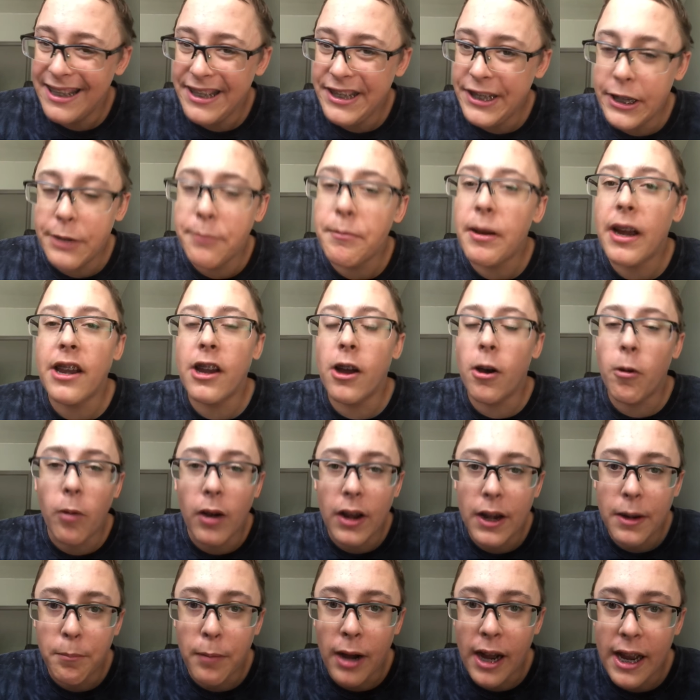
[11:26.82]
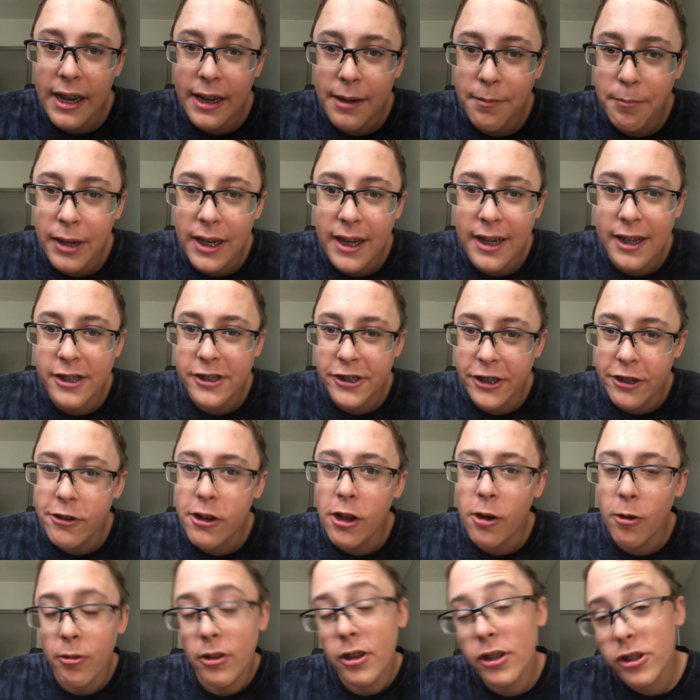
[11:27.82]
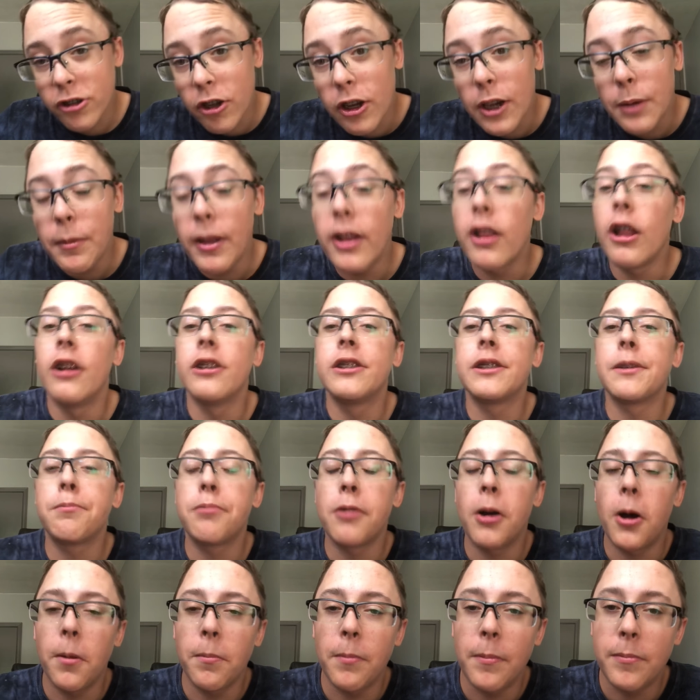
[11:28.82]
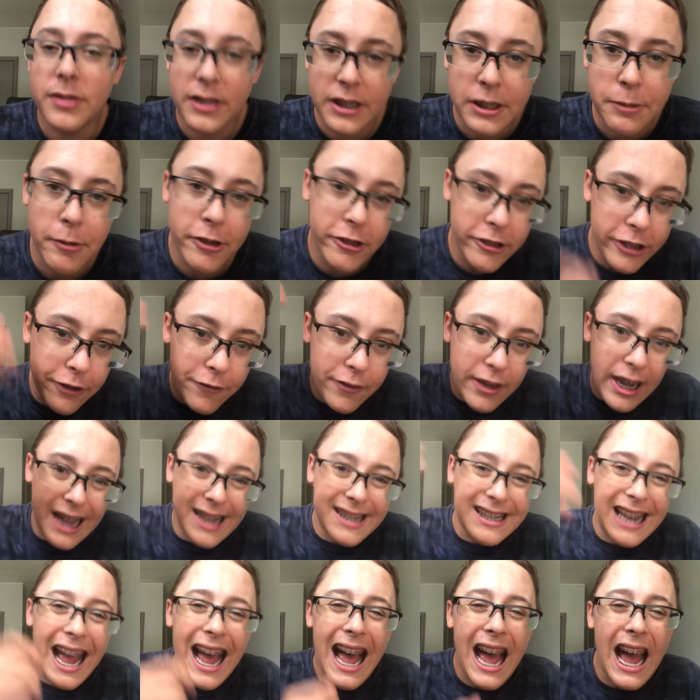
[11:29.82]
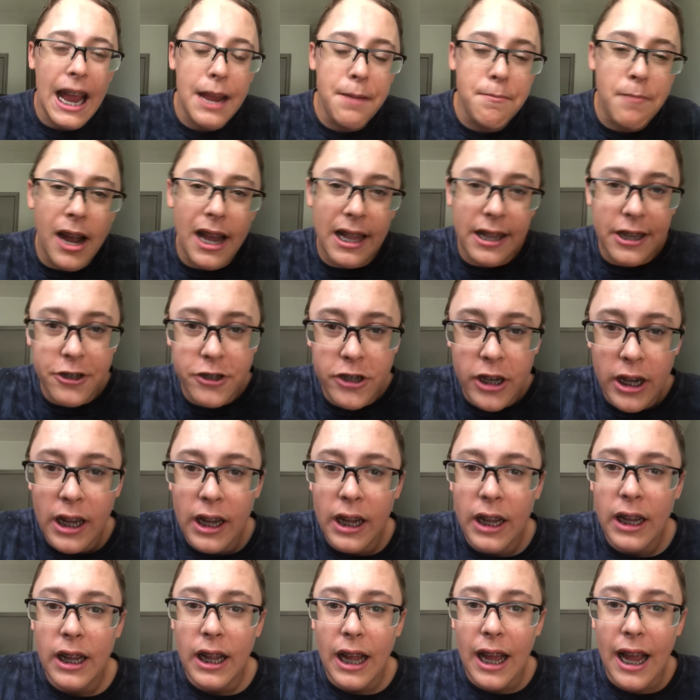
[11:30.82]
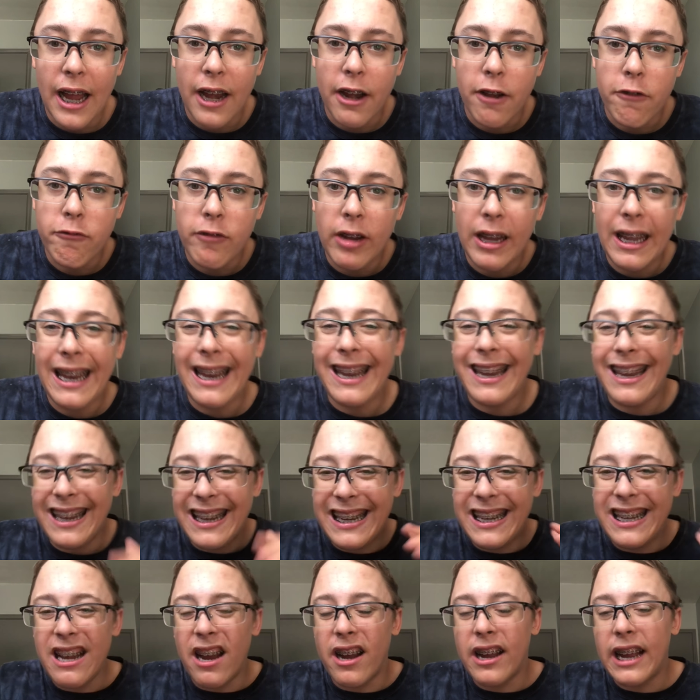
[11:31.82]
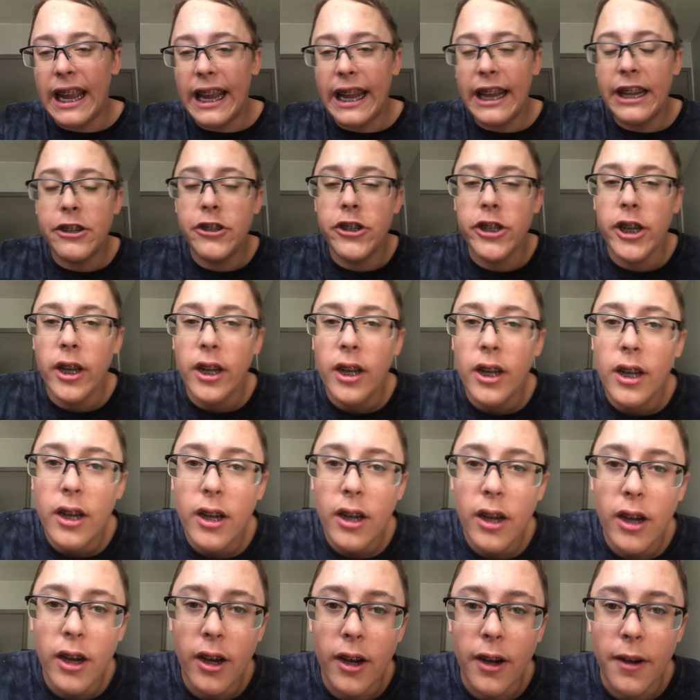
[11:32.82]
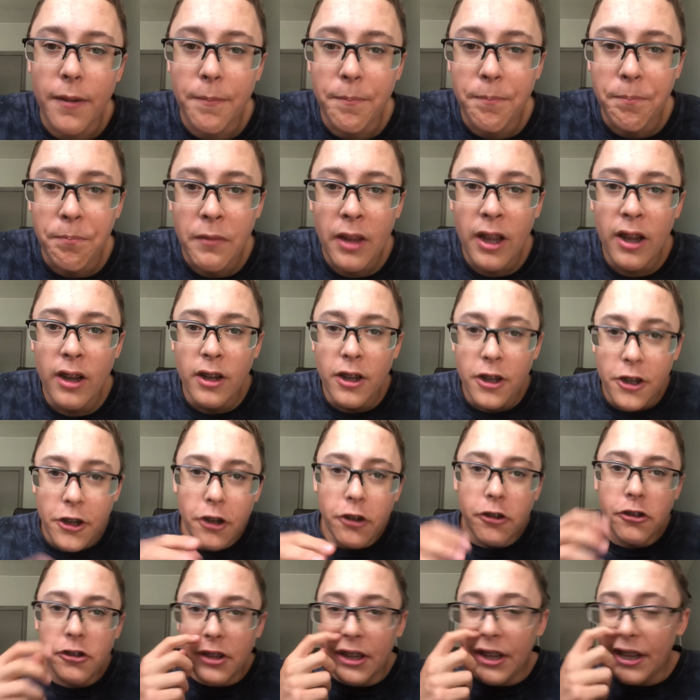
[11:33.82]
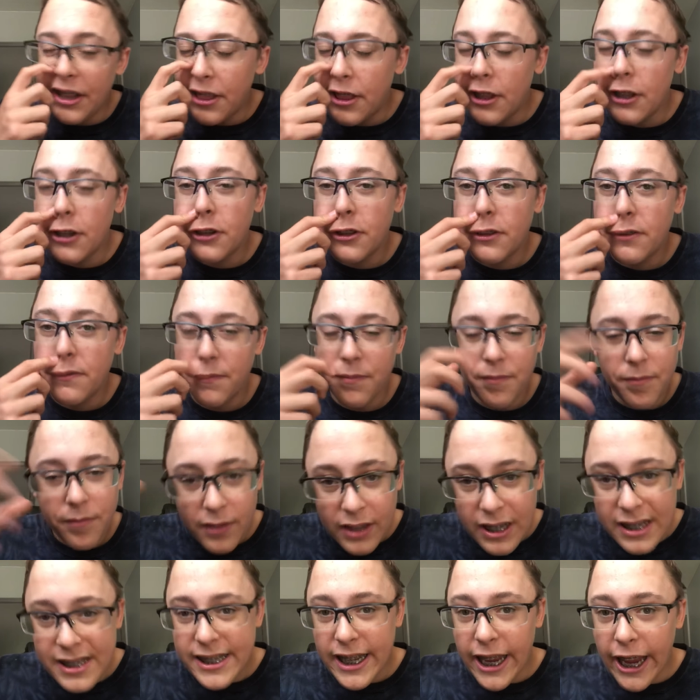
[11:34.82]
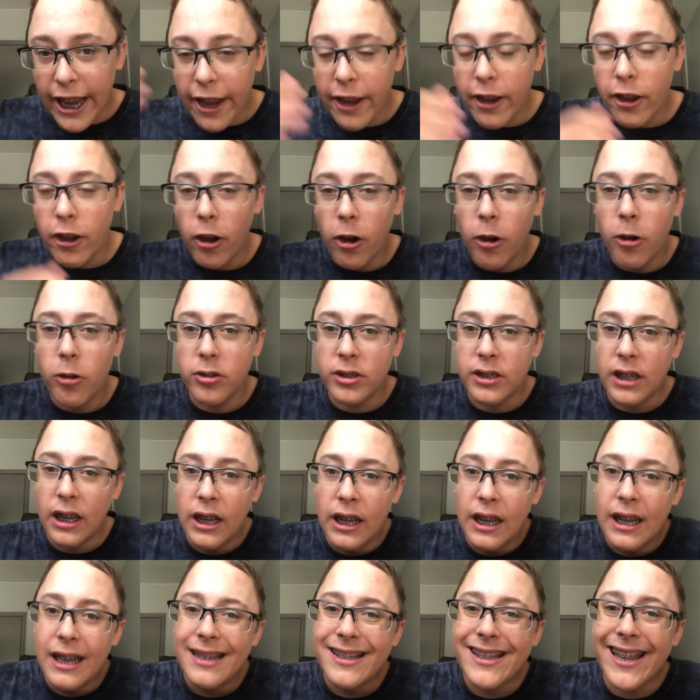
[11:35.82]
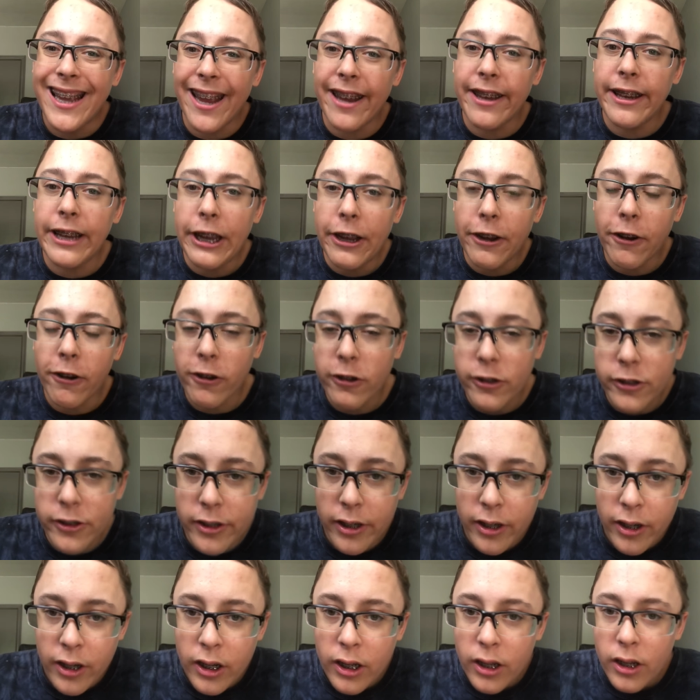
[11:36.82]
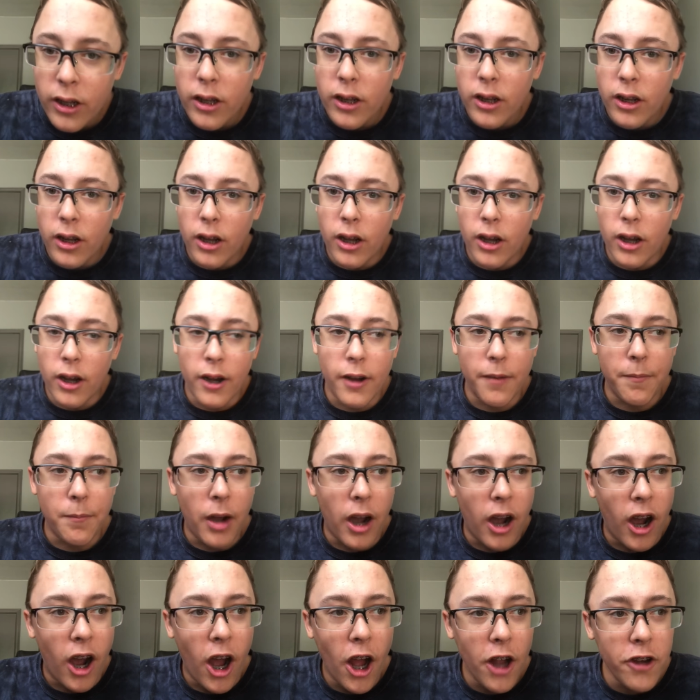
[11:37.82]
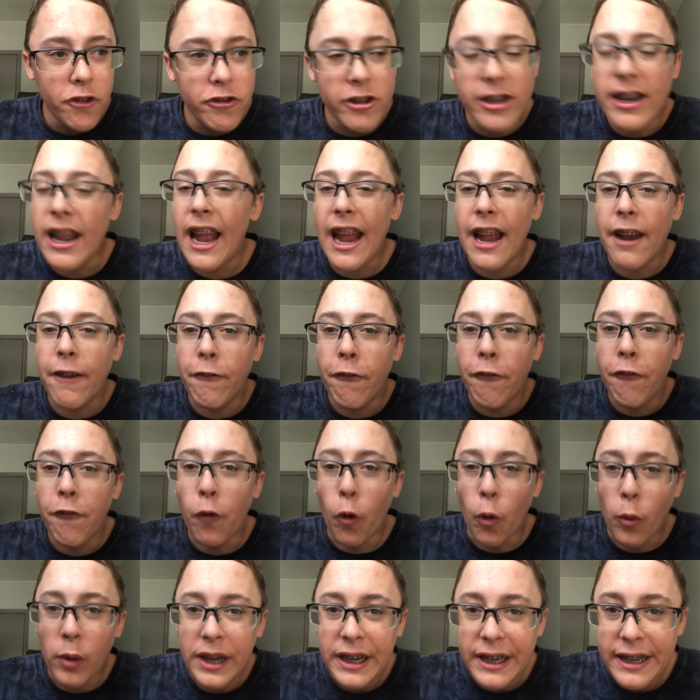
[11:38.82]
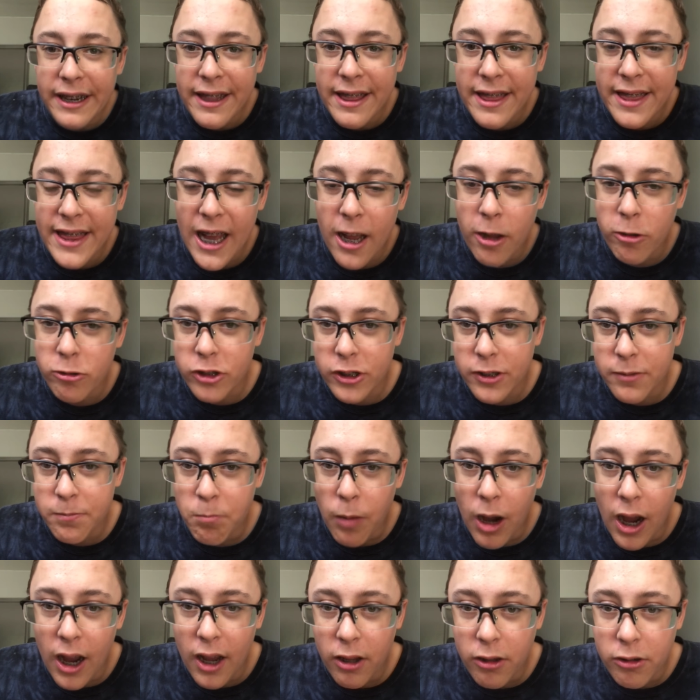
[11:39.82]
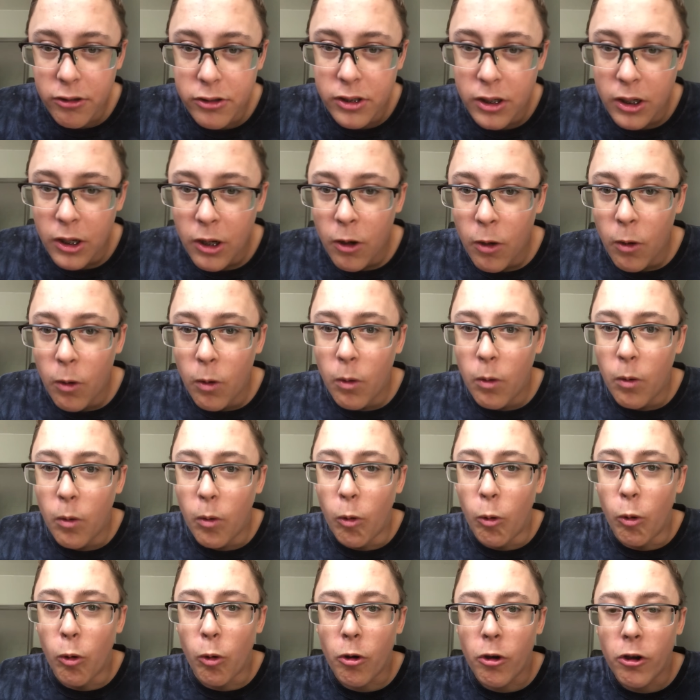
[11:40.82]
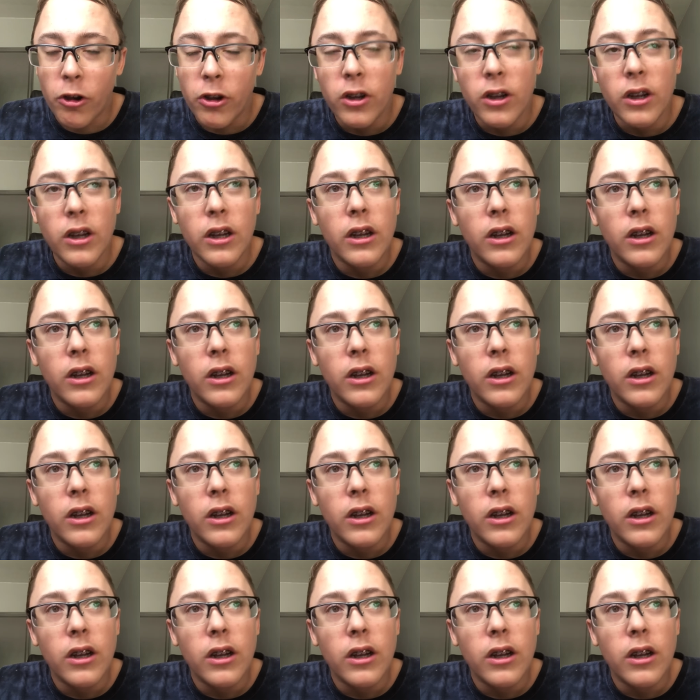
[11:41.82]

you might not want to buy it because you know there's going to be lots of problems, especially if it has high mileage at a really young age. Um, usually the the saying goes 10 years, um, 140,000 miles, or